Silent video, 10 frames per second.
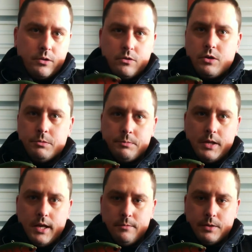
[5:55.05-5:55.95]
They'll come up and
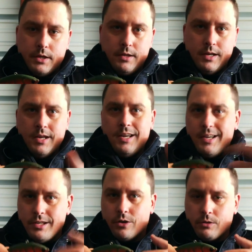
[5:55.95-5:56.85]
headbutt it
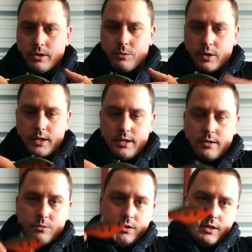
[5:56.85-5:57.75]
and don't really want to eat
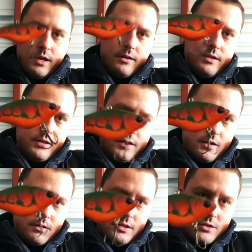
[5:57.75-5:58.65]
it. Well, you get out now, you got
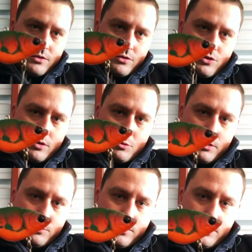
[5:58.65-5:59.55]
all these sharp
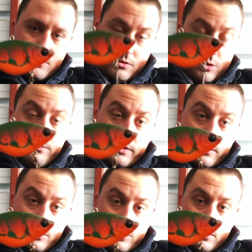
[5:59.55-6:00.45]
treble hooks, or hopefully
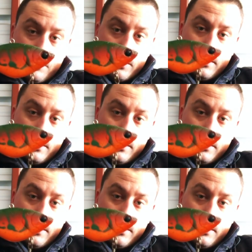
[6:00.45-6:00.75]
they're sharp.